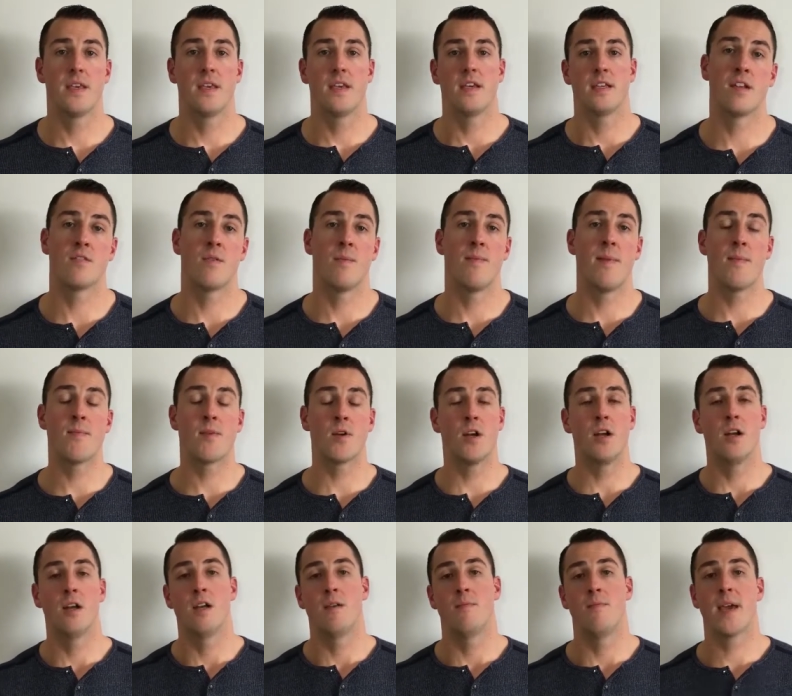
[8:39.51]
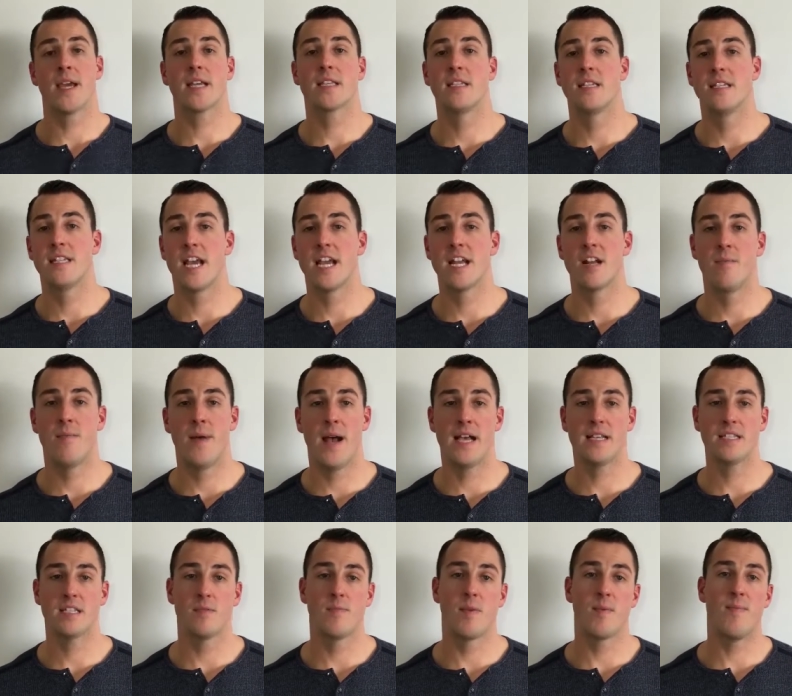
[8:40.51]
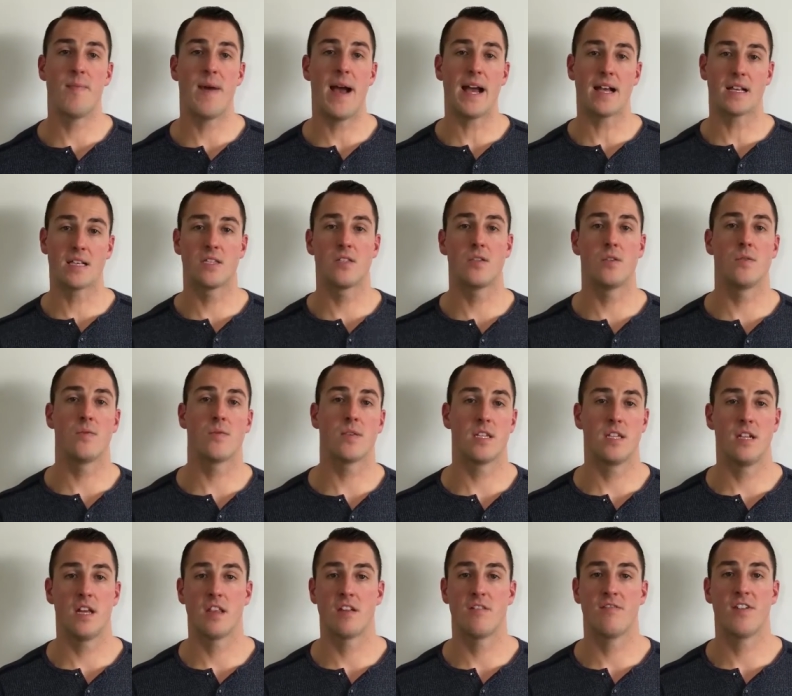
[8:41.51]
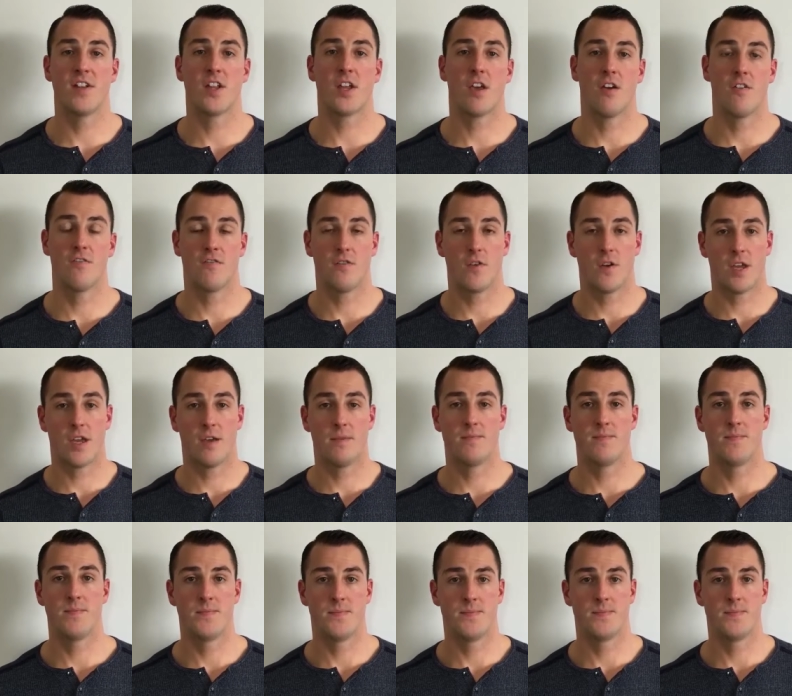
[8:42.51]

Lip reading: And remember, make today your best. I'll be back soon with another video for you.